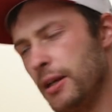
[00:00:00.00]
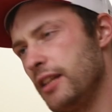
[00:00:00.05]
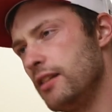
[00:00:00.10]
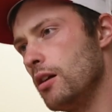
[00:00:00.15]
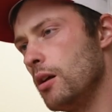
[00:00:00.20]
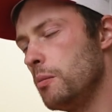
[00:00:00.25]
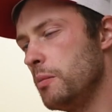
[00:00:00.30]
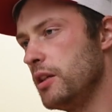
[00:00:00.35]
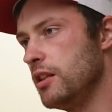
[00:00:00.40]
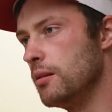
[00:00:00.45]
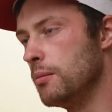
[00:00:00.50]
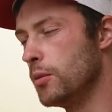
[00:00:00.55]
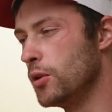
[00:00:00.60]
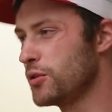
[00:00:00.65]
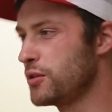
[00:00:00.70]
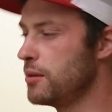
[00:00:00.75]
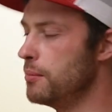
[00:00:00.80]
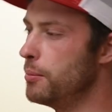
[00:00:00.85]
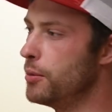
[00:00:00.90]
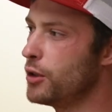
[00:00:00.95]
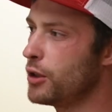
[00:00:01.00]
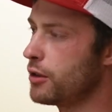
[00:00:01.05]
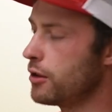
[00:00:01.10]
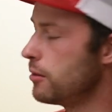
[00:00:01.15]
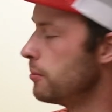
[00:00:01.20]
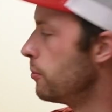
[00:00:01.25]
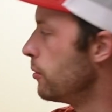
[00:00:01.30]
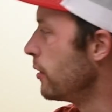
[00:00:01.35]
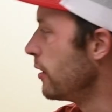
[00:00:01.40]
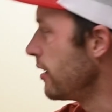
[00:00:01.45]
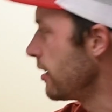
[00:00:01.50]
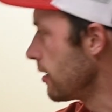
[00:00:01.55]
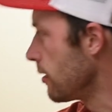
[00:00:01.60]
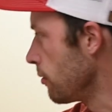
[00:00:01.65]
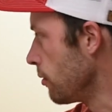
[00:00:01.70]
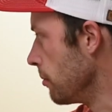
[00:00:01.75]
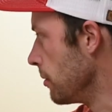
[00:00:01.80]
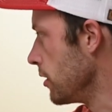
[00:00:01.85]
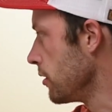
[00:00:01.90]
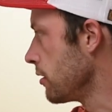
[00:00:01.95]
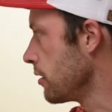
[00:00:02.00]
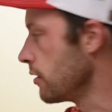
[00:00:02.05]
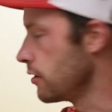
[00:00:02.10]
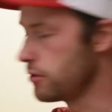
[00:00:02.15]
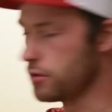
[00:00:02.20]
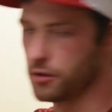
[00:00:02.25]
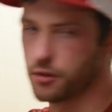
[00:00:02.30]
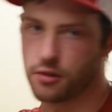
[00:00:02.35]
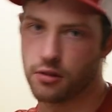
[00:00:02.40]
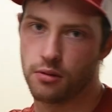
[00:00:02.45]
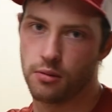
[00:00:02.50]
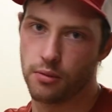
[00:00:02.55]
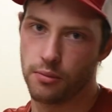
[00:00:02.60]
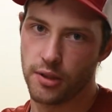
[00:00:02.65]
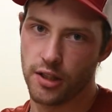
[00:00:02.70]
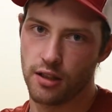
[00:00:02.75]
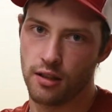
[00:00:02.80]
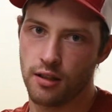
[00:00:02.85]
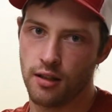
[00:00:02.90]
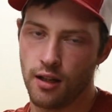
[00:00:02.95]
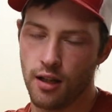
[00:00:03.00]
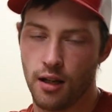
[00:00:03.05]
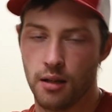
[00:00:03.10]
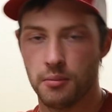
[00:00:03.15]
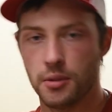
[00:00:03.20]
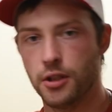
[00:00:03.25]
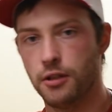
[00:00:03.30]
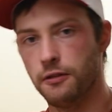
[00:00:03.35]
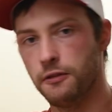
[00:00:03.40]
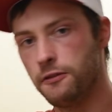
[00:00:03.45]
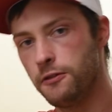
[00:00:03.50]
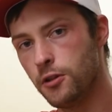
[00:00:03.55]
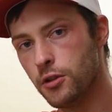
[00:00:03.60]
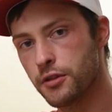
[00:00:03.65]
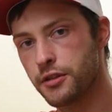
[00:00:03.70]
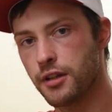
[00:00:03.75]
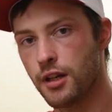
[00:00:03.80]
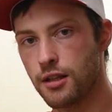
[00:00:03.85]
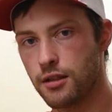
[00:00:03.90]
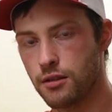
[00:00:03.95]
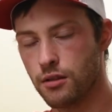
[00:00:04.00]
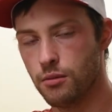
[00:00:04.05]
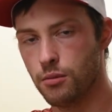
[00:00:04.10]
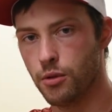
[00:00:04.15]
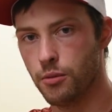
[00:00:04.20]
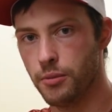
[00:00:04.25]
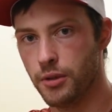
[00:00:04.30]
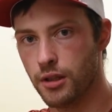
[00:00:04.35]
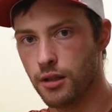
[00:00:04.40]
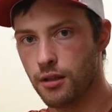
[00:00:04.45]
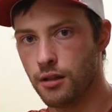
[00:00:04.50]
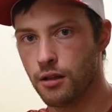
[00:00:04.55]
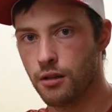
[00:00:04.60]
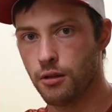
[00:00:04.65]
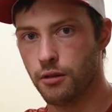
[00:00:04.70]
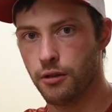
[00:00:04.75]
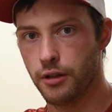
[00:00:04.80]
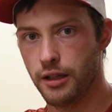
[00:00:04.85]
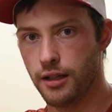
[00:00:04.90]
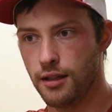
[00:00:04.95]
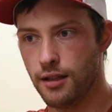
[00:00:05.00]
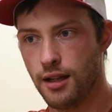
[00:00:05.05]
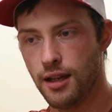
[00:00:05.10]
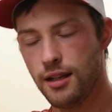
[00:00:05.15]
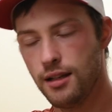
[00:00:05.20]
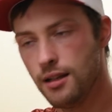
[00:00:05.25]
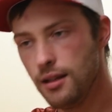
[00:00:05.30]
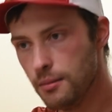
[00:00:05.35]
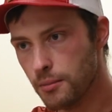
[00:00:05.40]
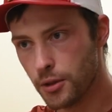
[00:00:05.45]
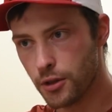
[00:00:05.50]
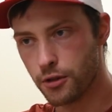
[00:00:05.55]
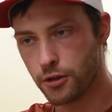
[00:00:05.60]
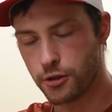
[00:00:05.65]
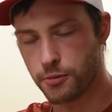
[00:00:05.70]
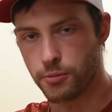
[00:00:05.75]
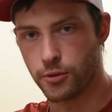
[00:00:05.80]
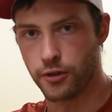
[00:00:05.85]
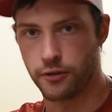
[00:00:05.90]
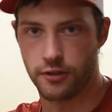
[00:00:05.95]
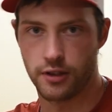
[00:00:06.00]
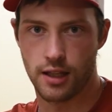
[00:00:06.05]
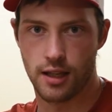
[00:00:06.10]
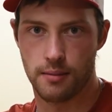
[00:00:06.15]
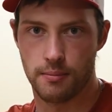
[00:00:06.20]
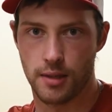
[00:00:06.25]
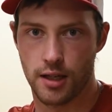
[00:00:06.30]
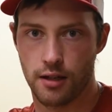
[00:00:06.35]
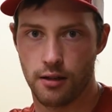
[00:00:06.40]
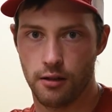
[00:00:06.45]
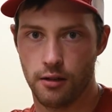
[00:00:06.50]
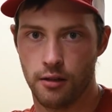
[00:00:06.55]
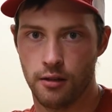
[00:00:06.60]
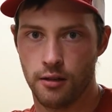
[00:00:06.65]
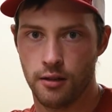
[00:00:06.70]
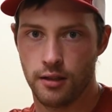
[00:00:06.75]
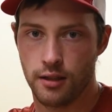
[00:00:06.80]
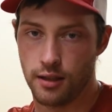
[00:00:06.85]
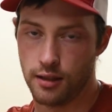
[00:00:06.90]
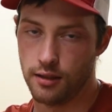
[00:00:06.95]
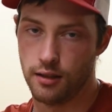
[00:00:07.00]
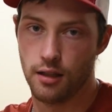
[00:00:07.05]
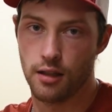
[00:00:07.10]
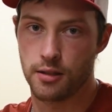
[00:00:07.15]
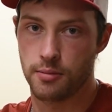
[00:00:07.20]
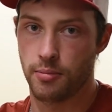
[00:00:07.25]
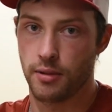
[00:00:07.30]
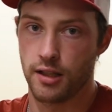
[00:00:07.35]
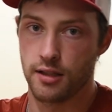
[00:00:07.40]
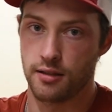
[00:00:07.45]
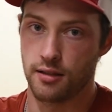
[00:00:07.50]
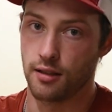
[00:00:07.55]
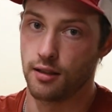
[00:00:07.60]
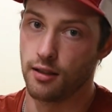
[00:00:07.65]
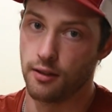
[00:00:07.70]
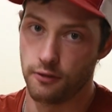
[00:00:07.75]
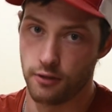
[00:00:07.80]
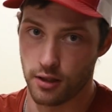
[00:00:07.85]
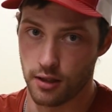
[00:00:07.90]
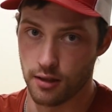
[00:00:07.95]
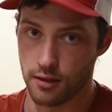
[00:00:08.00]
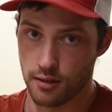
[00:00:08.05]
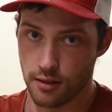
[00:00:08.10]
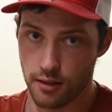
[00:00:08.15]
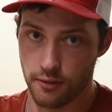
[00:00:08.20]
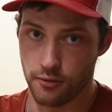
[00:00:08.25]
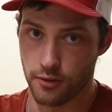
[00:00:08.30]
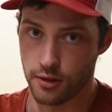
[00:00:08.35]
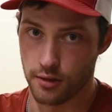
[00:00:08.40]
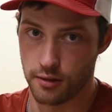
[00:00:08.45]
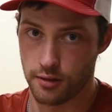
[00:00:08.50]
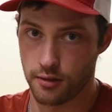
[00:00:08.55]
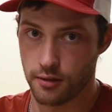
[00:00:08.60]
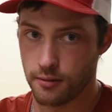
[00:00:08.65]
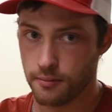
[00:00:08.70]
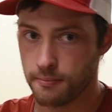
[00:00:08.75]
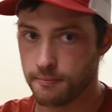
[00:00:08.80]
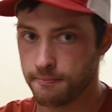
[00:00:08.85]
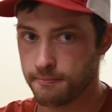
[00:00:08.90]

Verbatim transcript: might not be the most important point in a remote control snowmobile, but in a full-size snowmobile, or in any motorsport for that matter, it does play a significant difference.